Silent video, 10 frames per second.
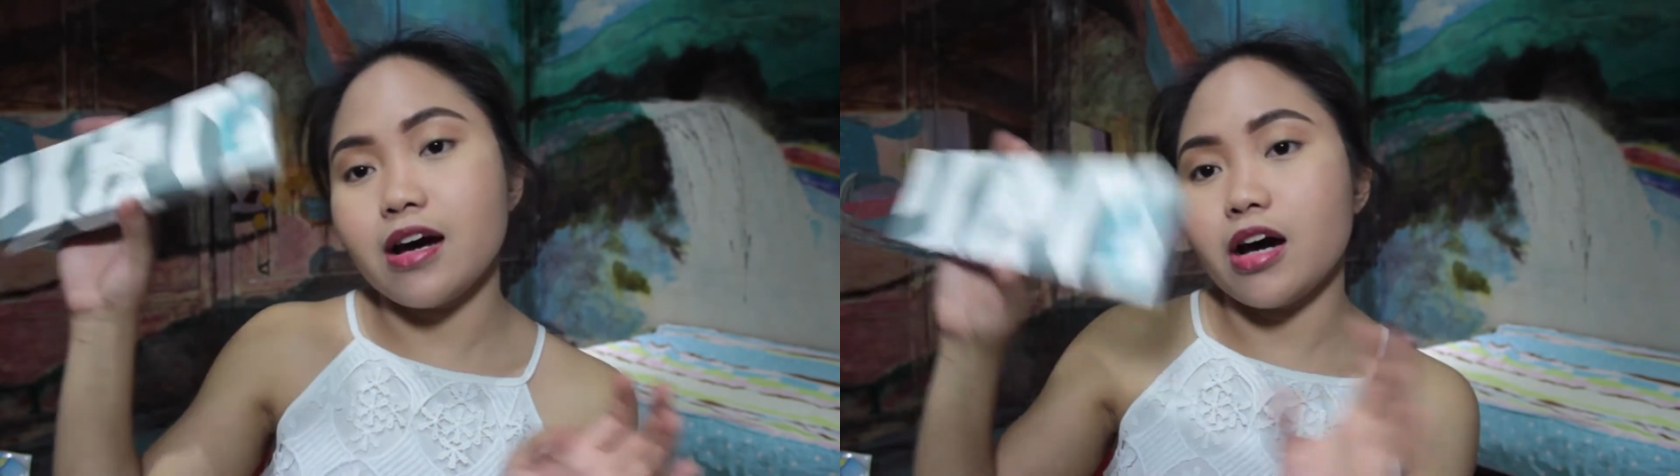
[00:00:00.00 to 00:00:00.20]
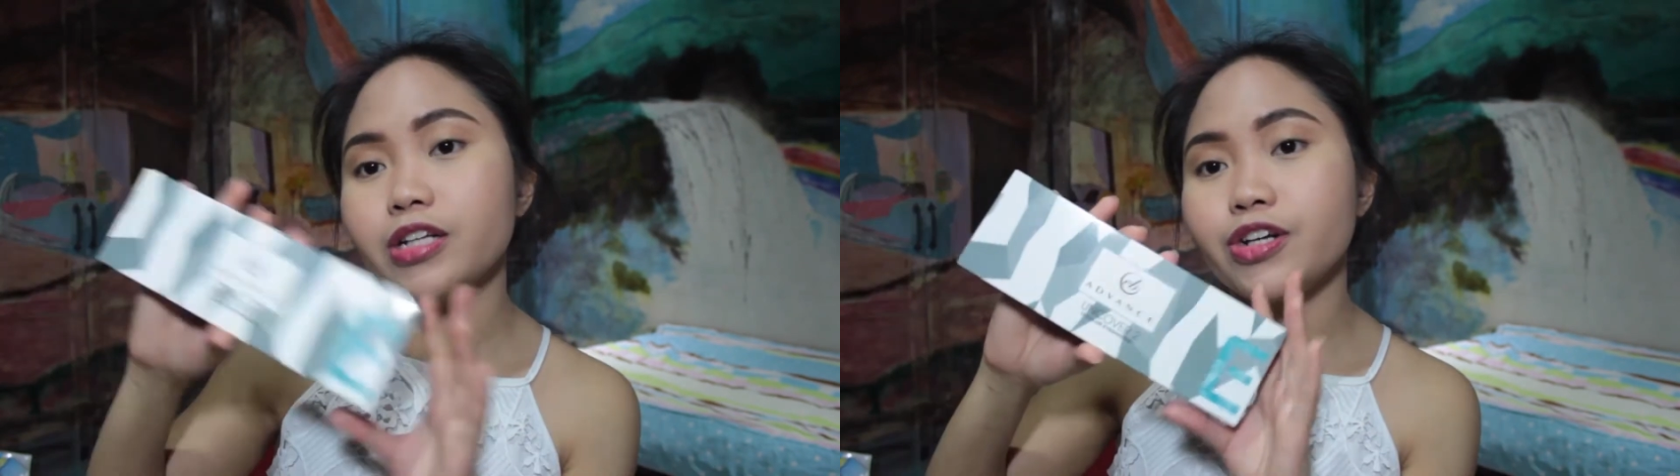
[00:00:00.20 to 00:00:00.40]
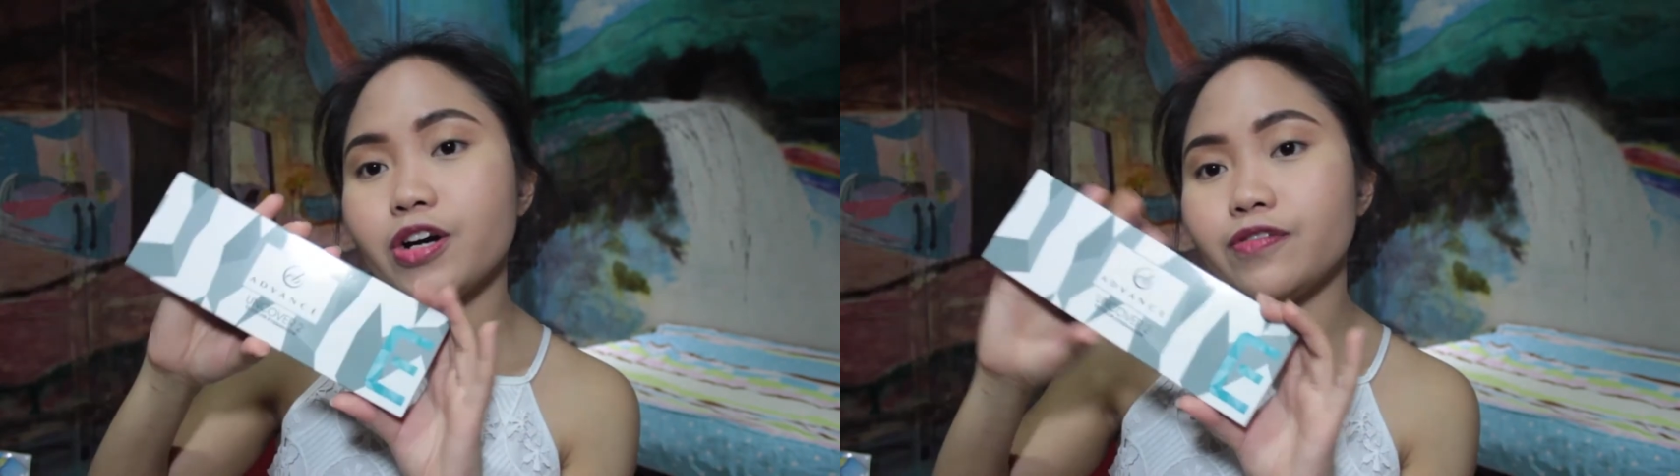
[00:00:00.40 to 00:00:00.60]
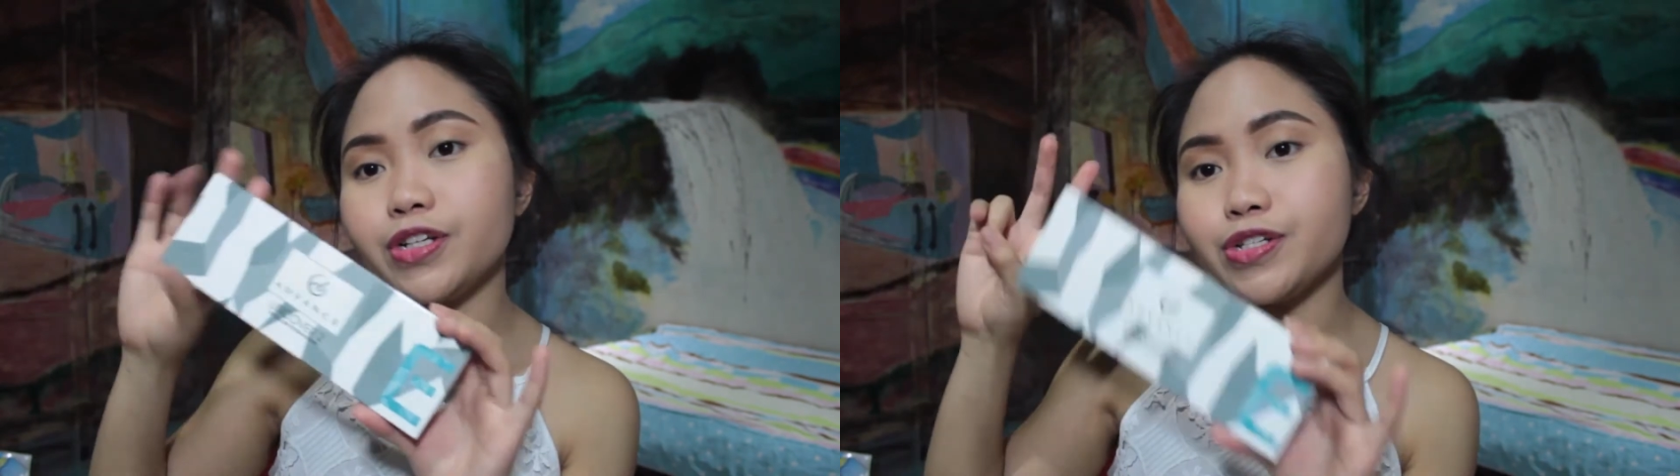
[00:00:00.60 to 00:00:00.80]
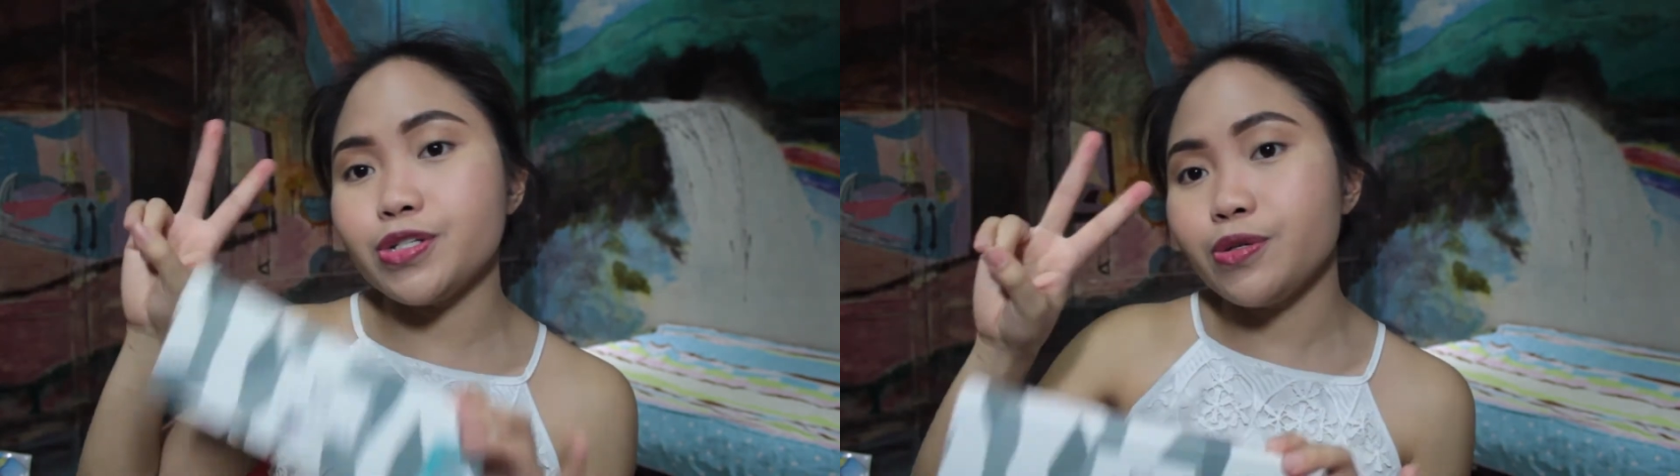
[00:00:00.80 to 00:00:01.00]
Uncover
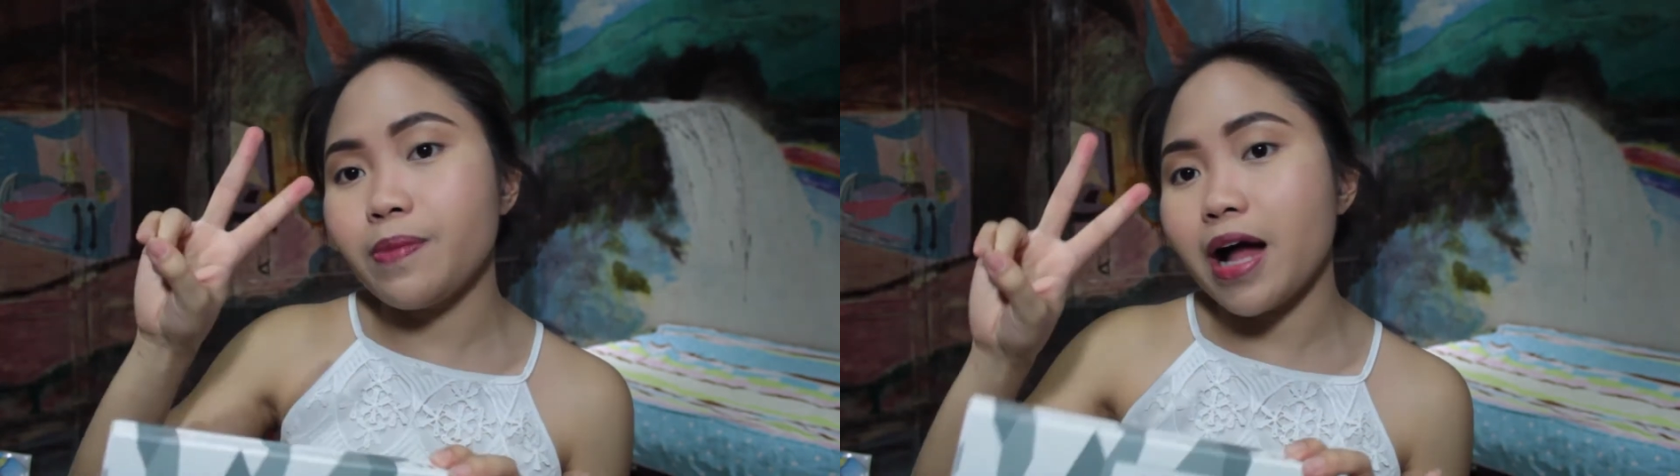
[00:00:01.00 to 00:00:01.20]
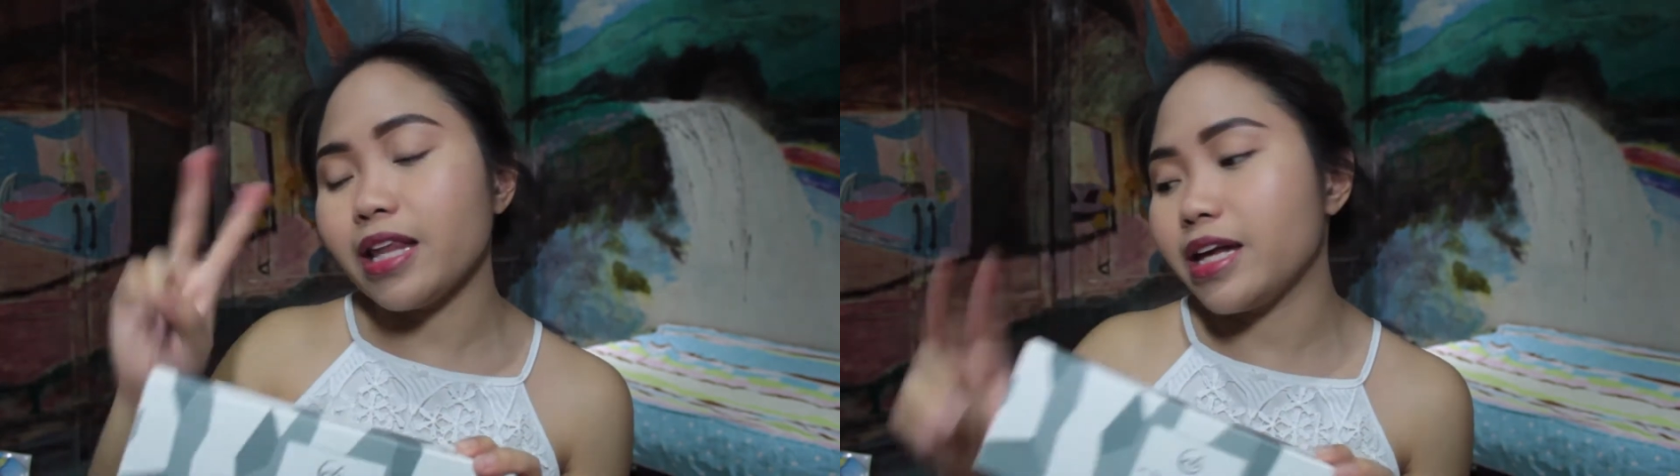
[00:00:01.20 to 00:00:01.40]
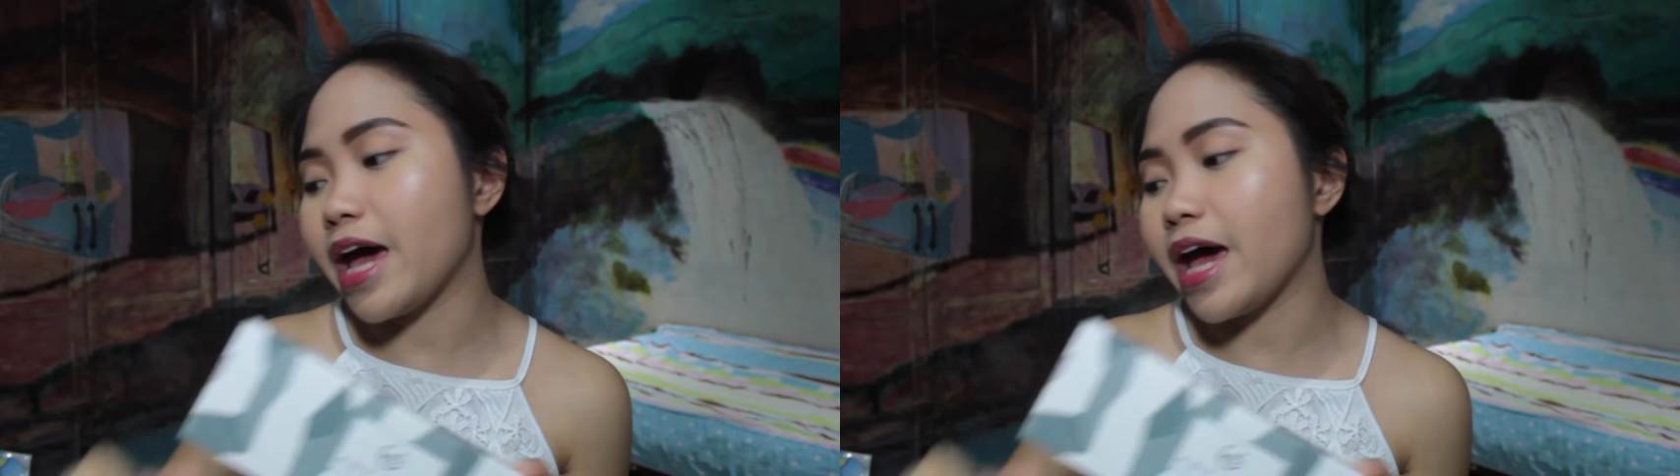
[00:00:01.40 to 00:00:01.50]
2 palette.